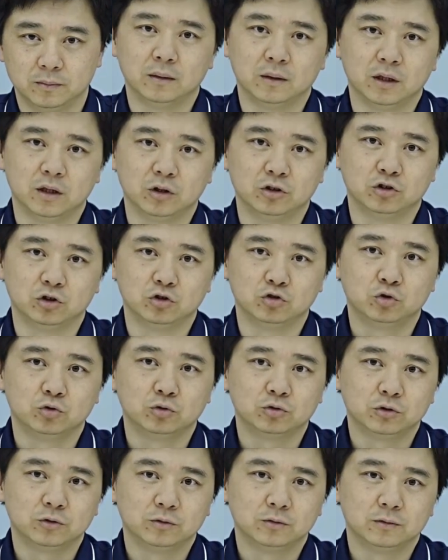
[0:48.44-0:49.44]
Here's the
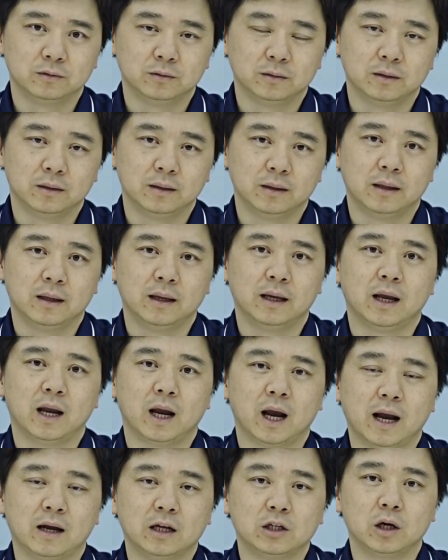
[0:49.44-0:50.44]
truth. In a
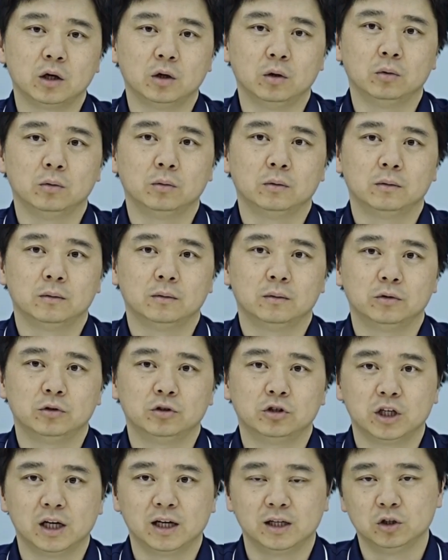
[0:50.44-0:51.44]
high tunnel,
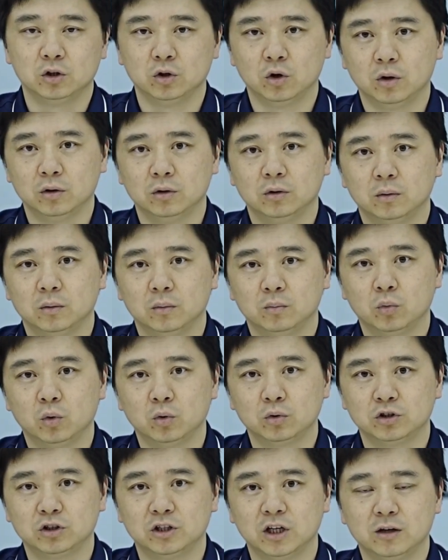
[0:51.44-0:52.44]
shade cloth
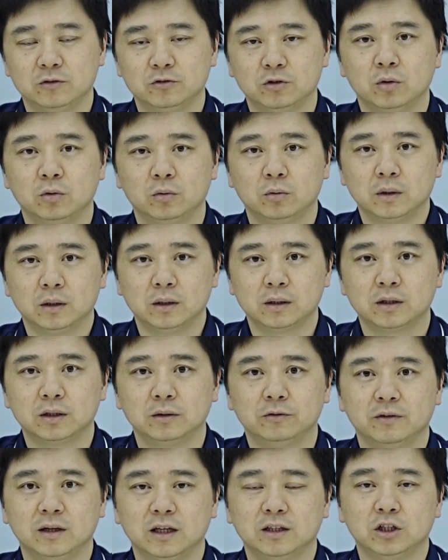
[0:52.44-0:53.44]
won't save you
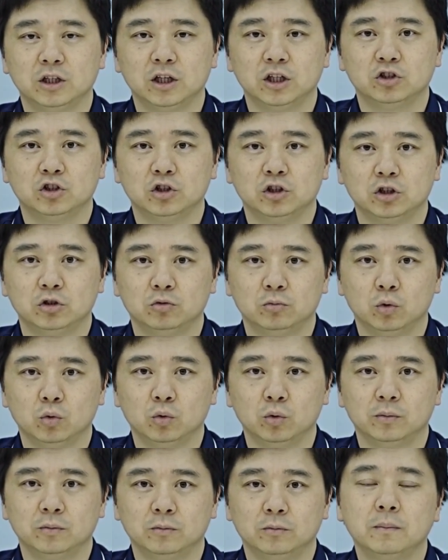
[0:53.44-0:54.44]
if ventilation is
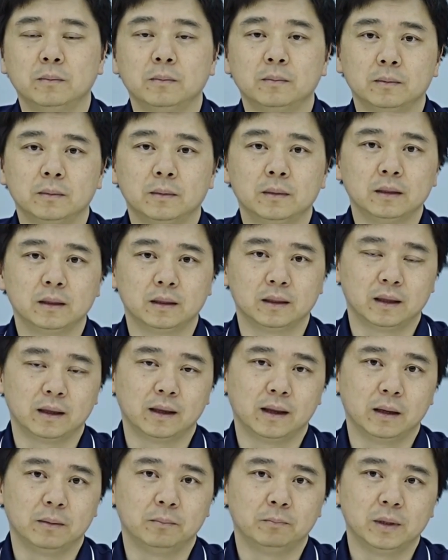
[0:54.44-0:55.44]
poor.
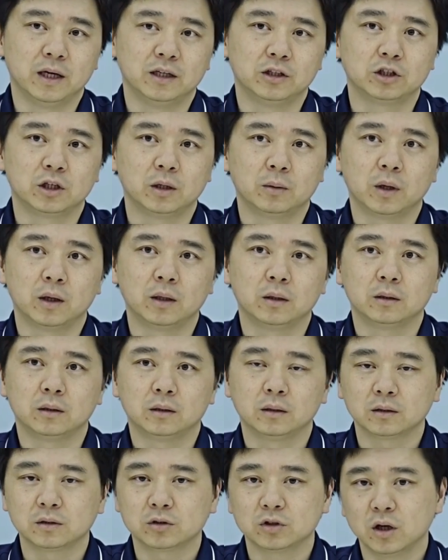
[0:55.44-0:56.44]
In peak summer,
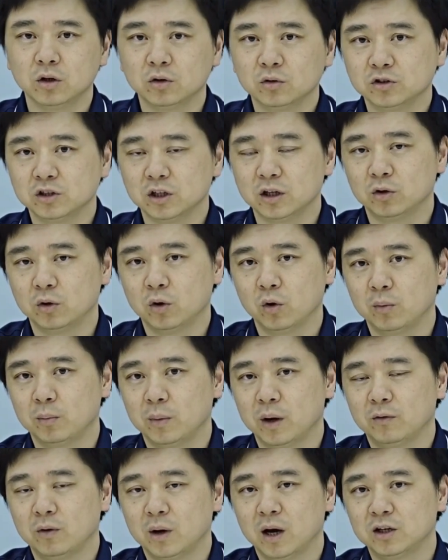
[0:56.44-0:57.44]
tunnels can go
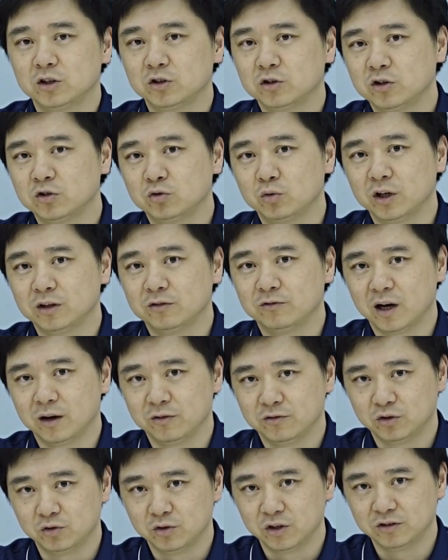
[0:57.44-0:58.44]
above 125
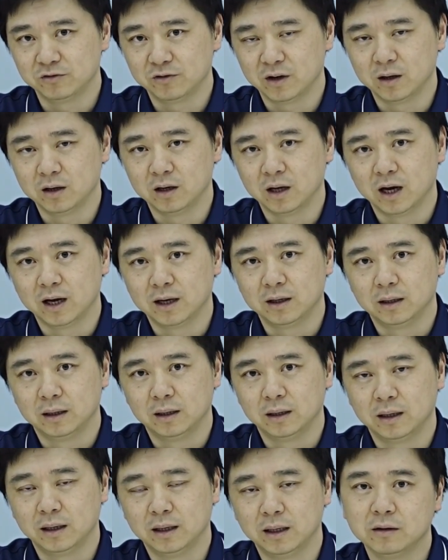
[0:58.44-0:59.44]
degrees Fahrenheit
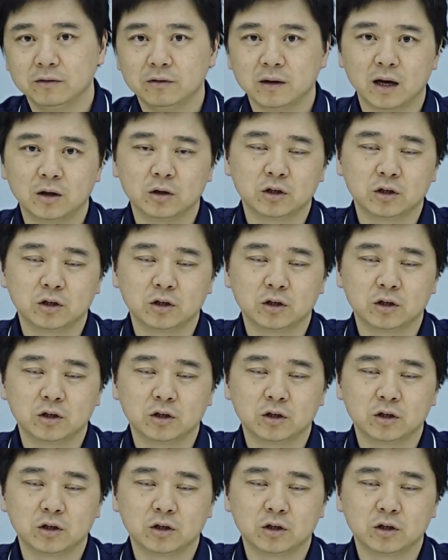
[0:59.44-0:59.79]
if air